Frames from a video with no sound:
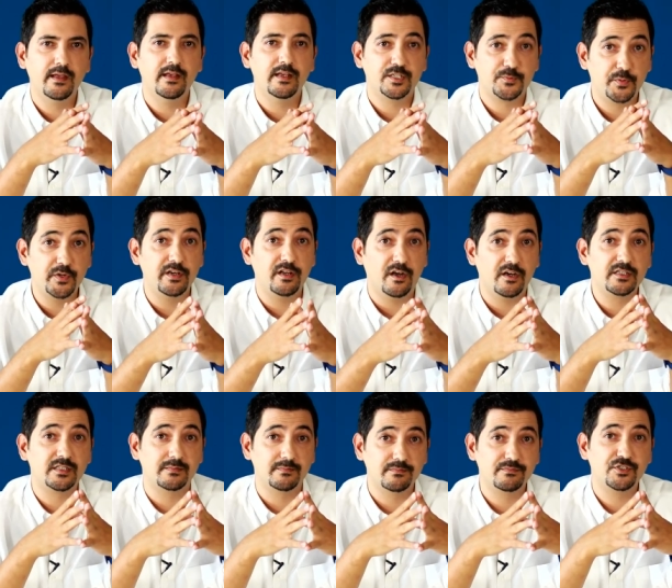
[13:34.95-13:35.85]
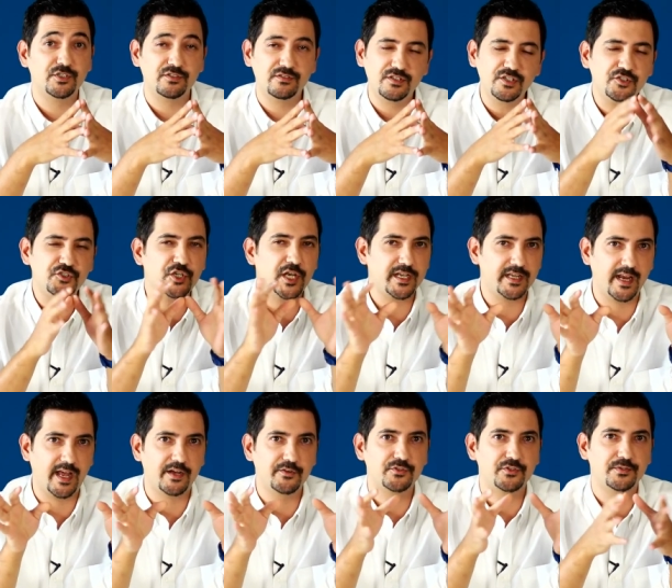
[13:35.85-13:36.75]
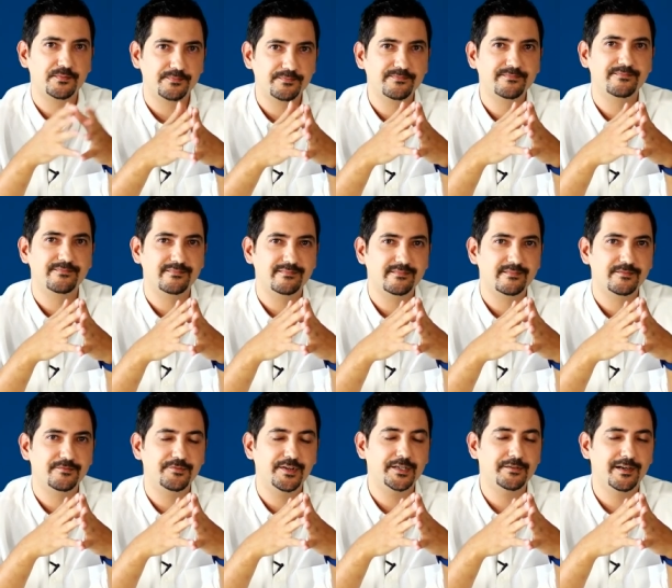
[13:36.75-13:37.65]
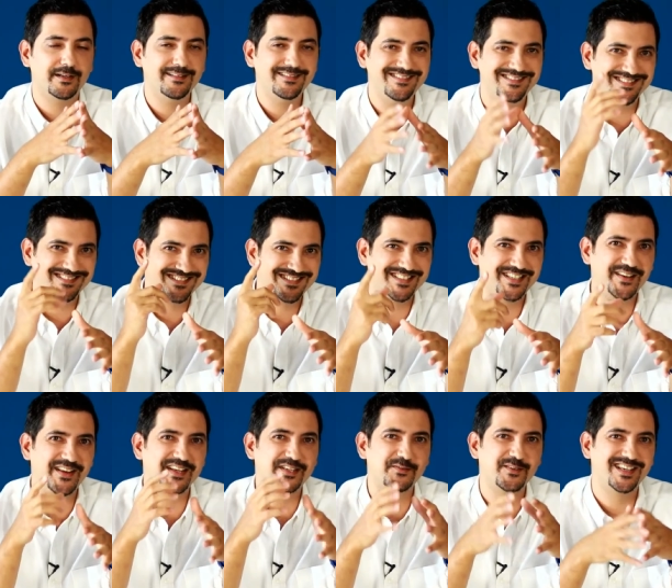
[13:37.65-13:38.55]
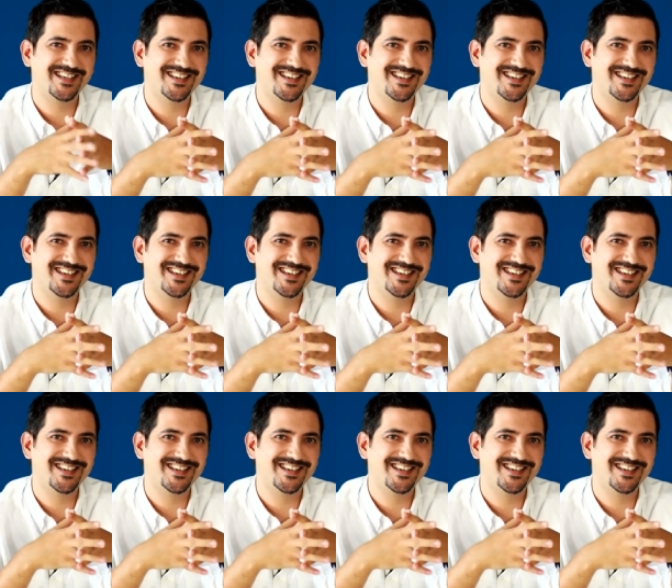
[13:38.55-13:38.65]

It's pretty awesome. Just, just check it out. Very well. See you next